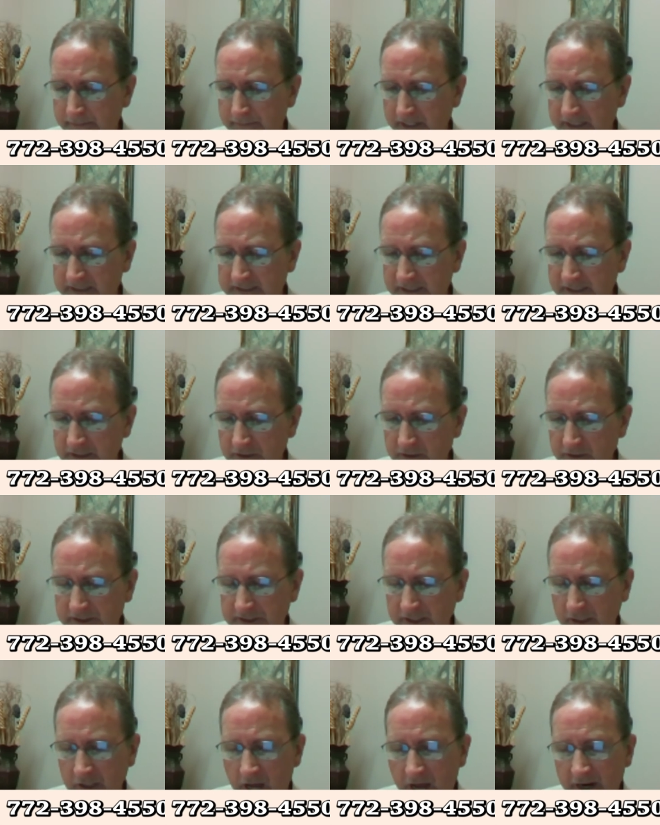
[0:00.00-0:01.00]
medicine uses
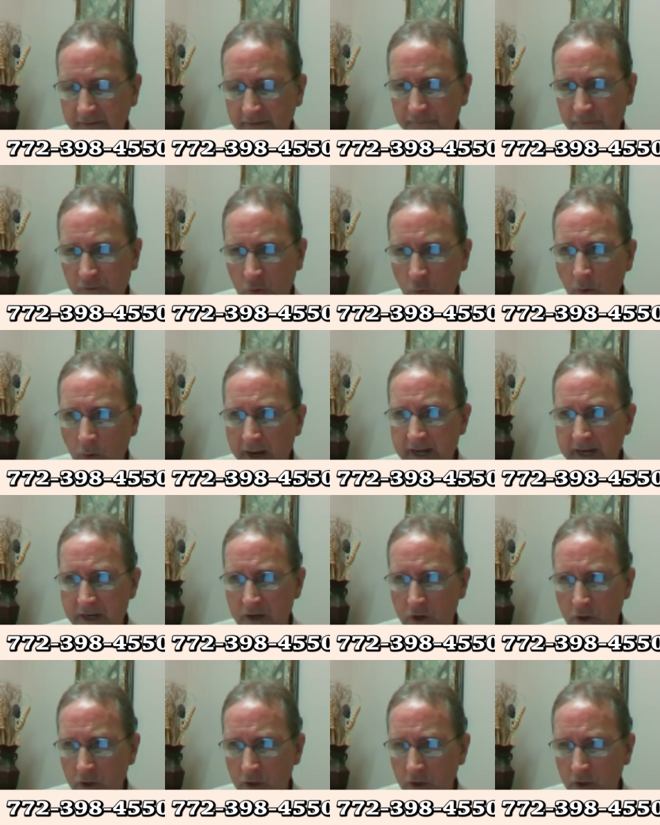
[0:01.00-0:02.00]
a lot of great
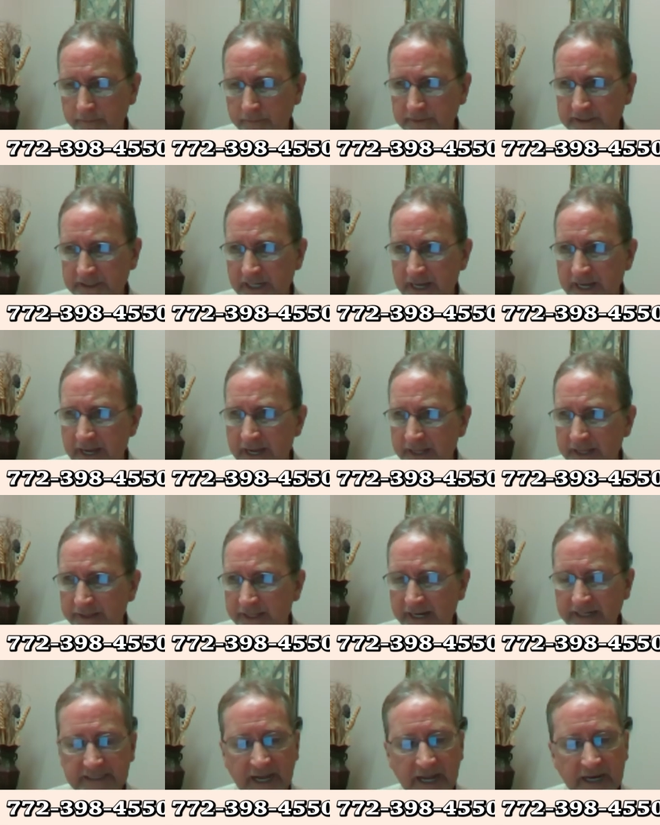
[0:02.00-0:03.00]
herbs
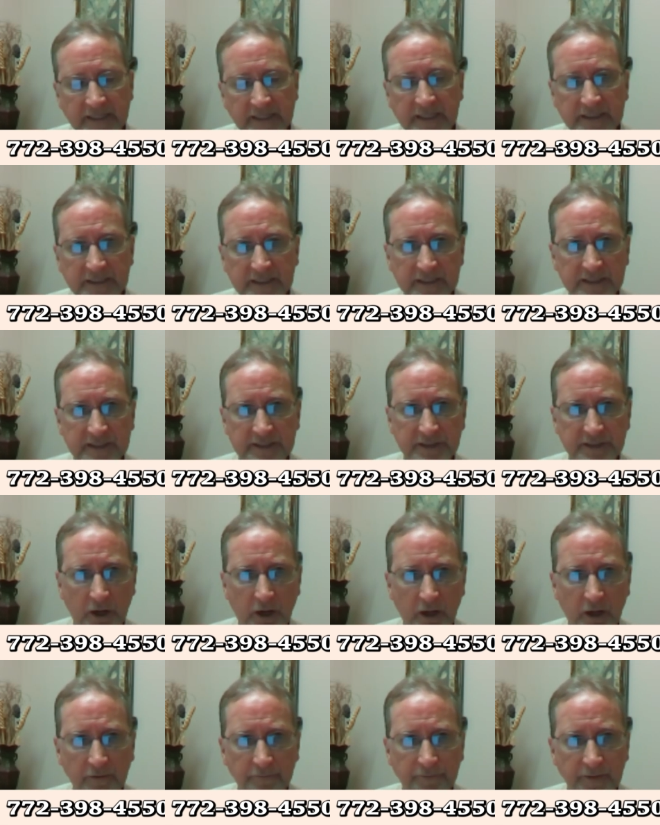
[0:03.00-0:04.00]
that tend to
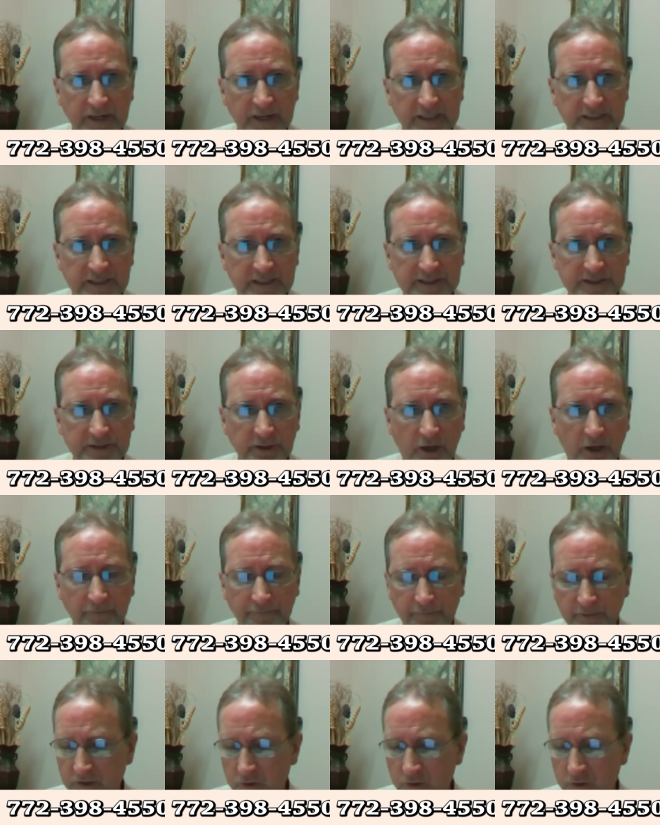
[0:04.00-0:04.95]
dissolve and to soften